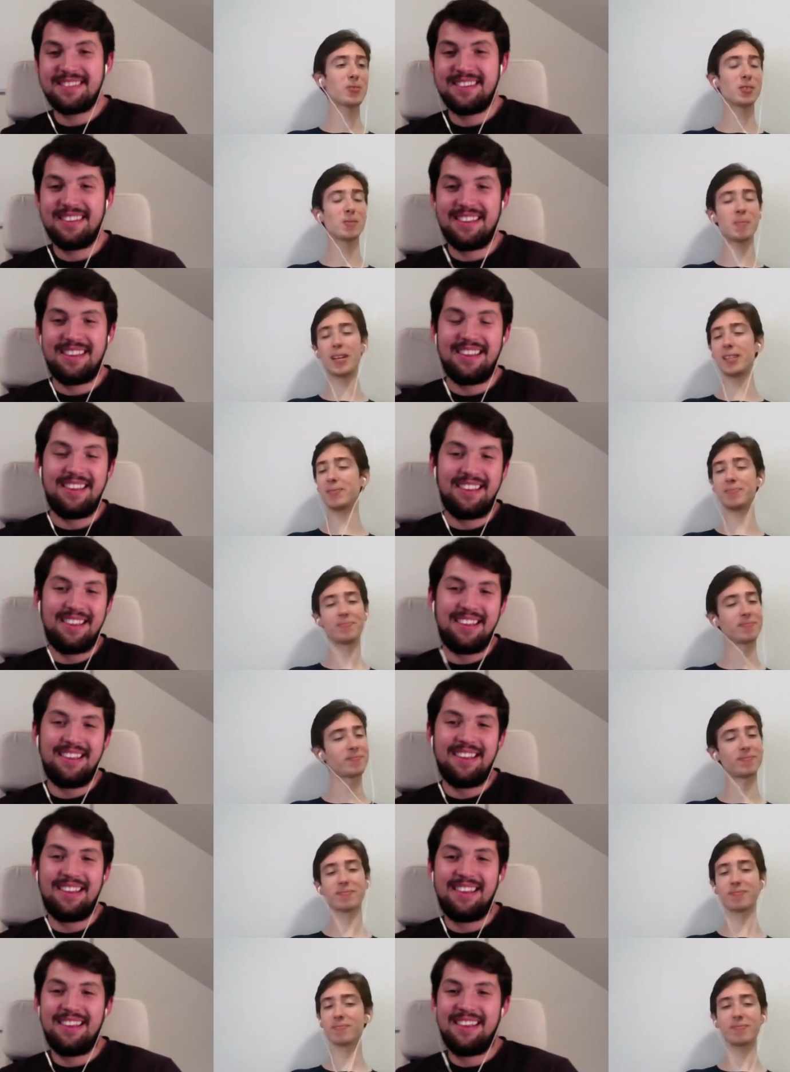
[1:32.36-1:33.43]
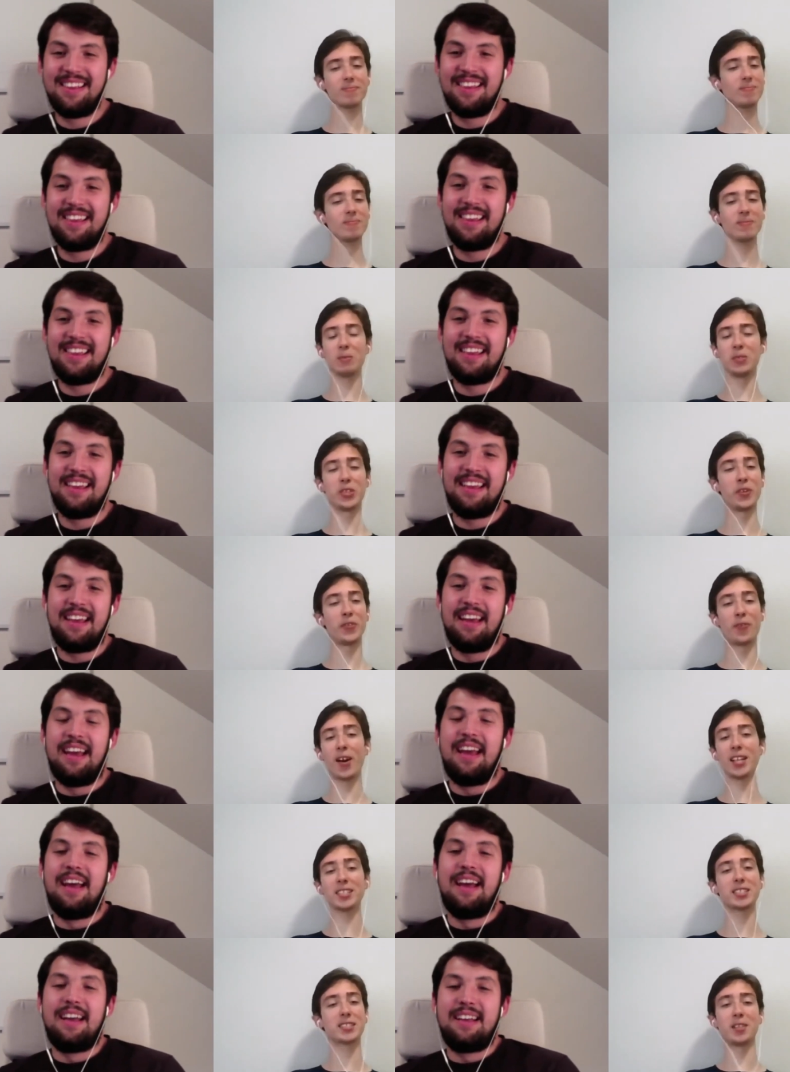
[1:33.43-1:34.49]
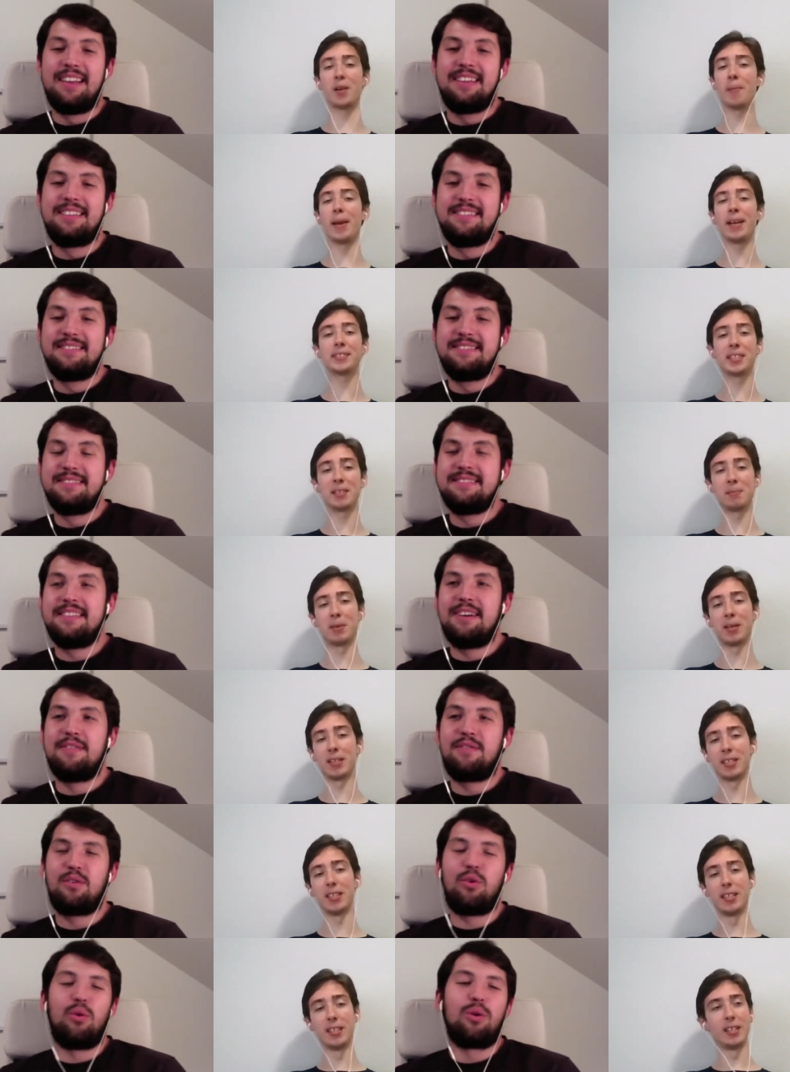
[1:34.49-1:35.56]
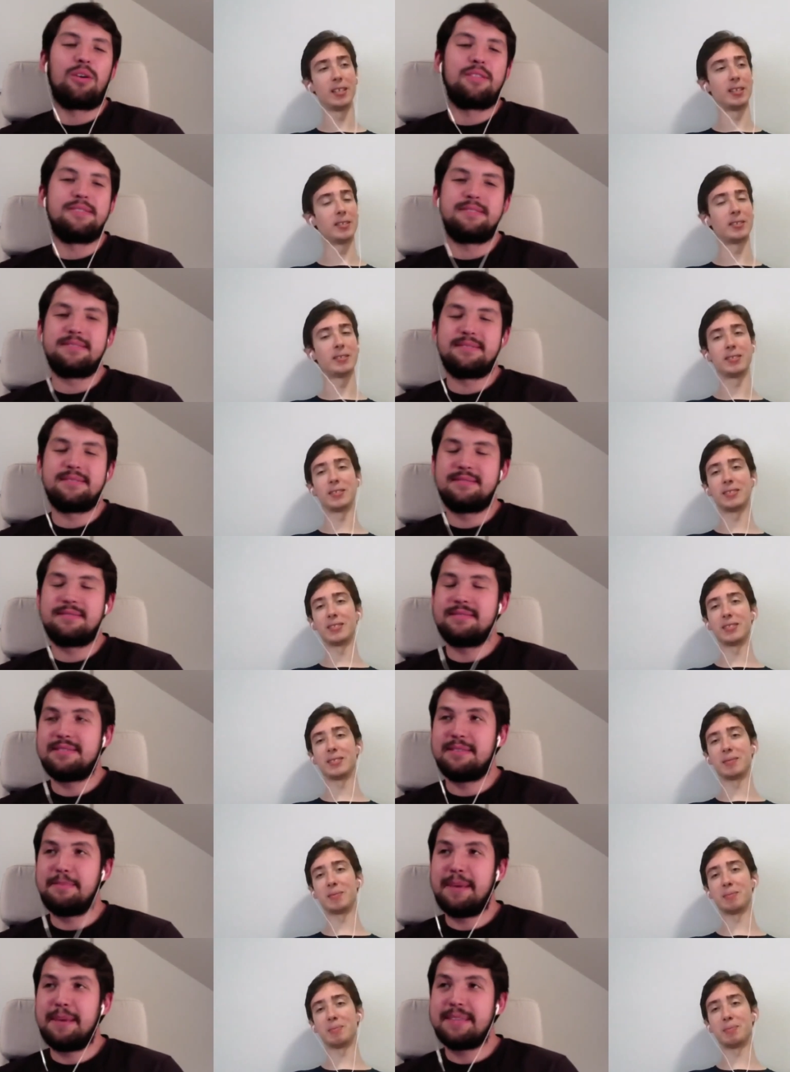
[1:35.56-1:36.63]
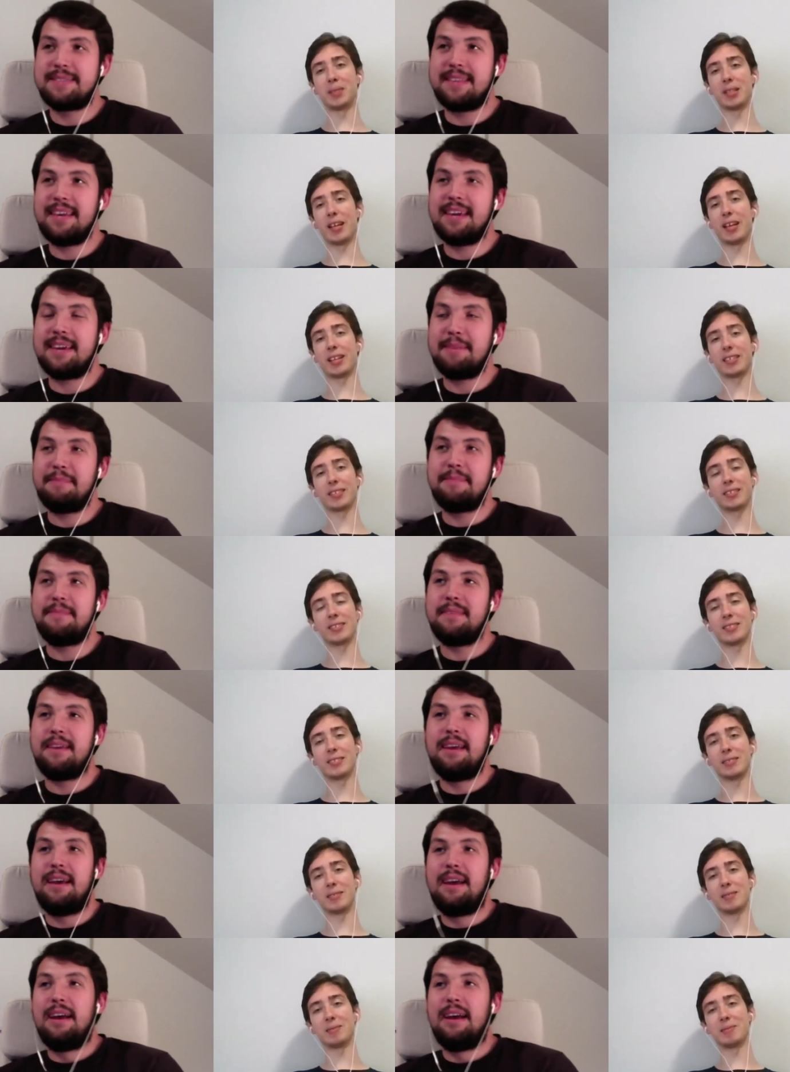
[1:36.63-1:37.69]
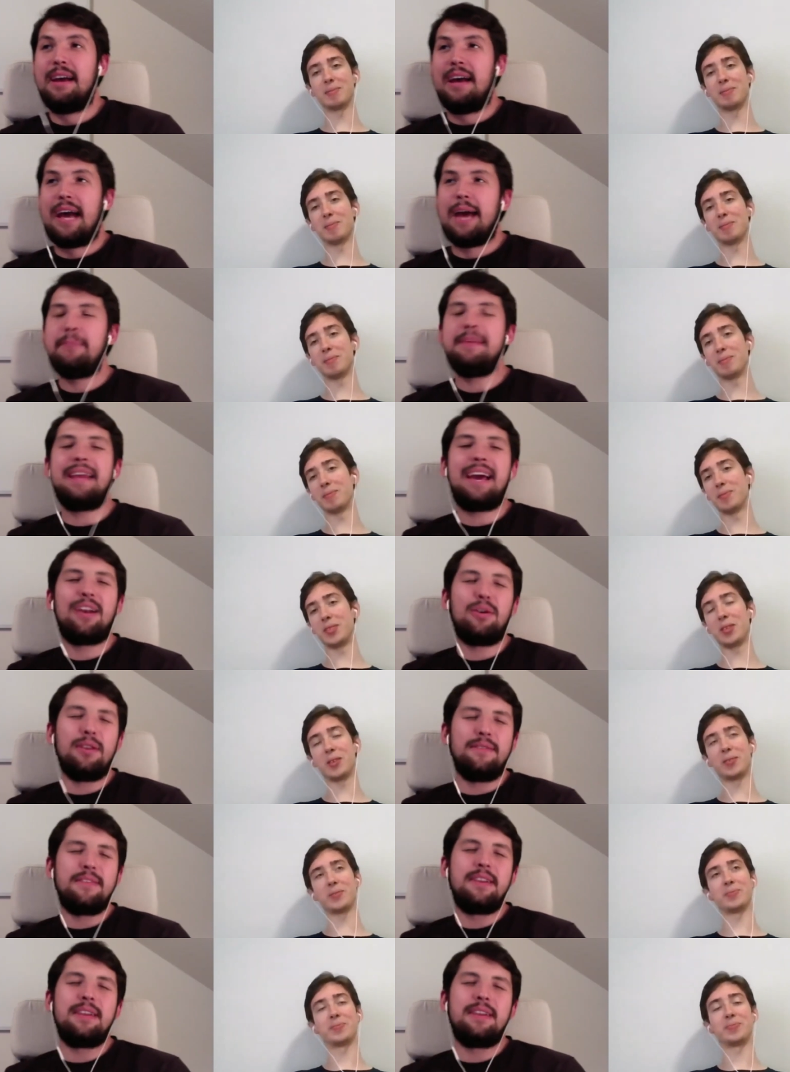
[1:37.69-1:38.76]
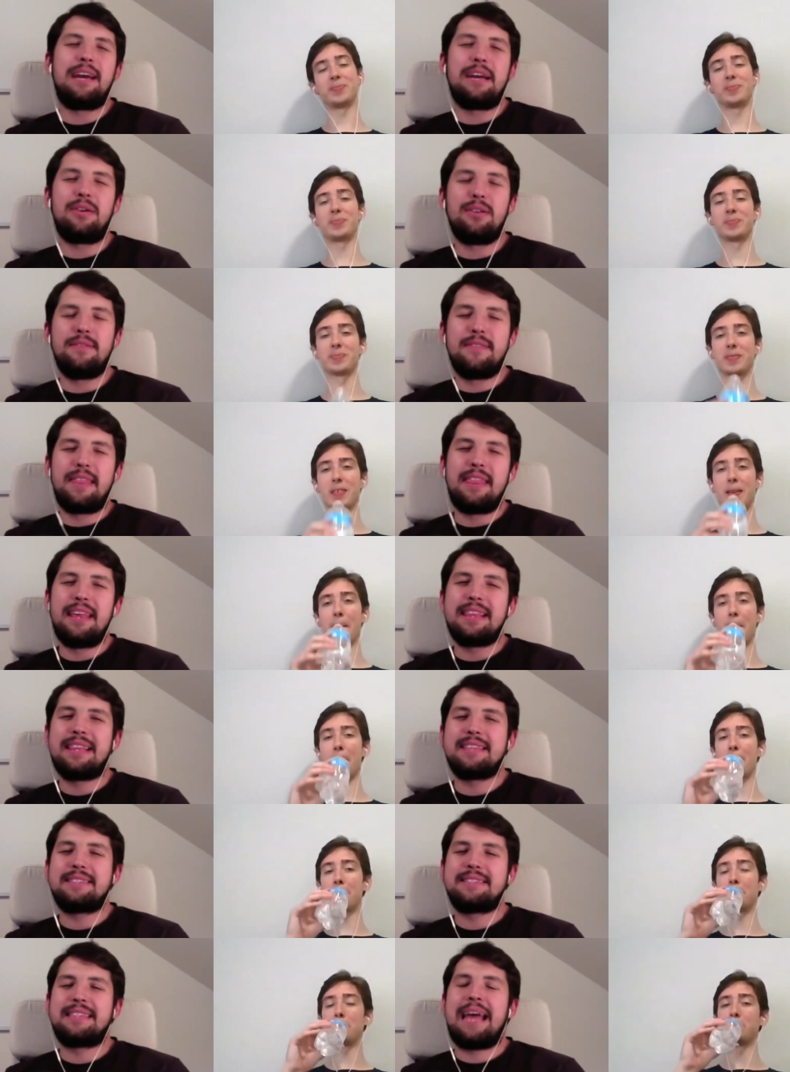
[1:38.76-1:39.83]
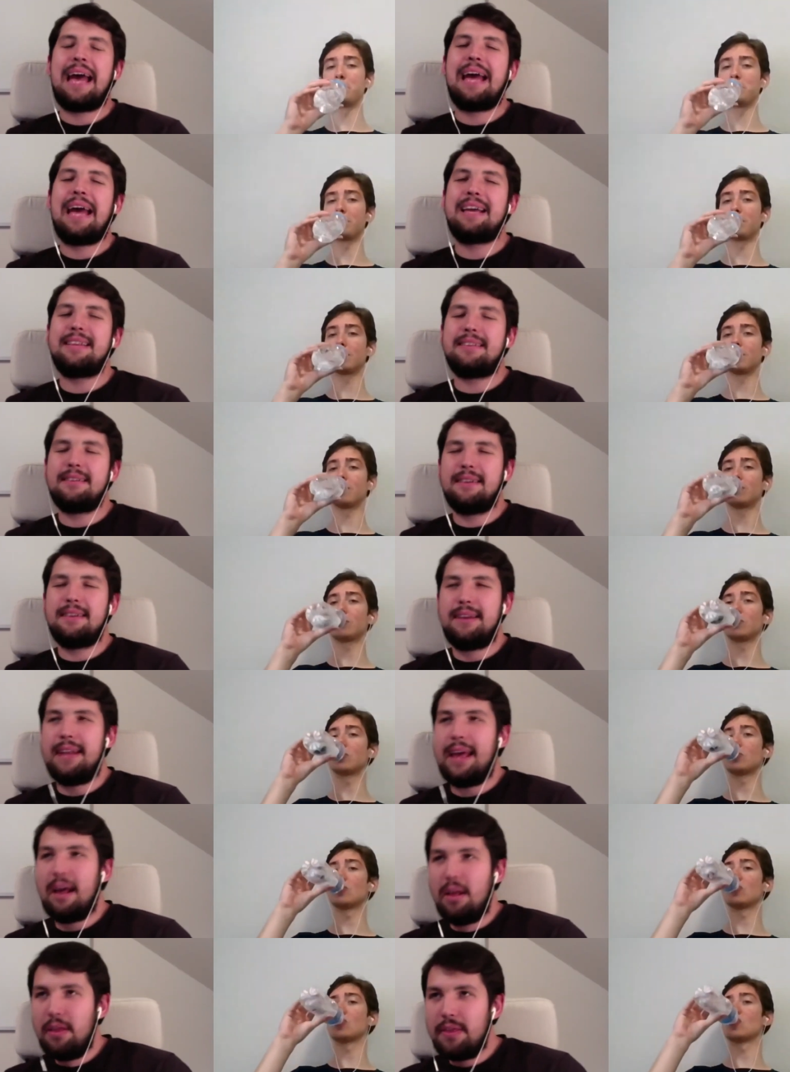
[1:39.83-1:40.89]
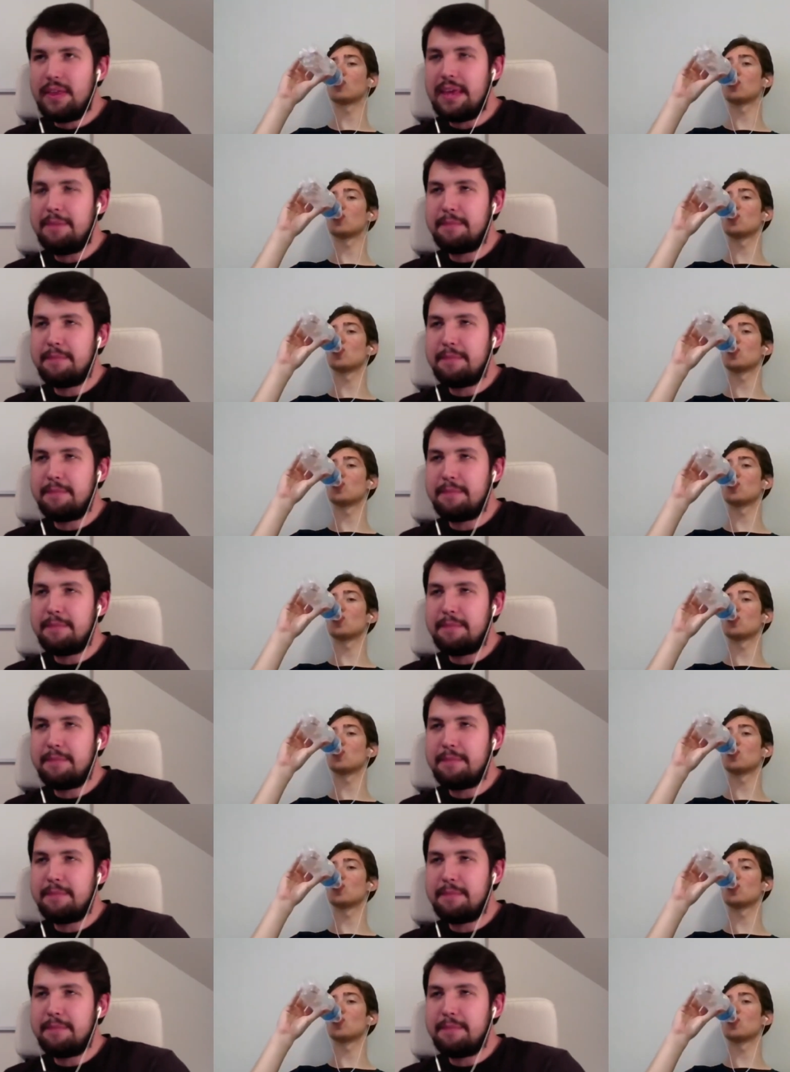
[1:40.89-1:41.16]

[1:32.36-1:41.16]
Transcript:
Speaker 1: foods, man, when they're fresh, they're amazing. Of but,
Speaker 2: course, it's the best thing. But like, I mean, I don't even you know. I don't even think that's that unhealthy.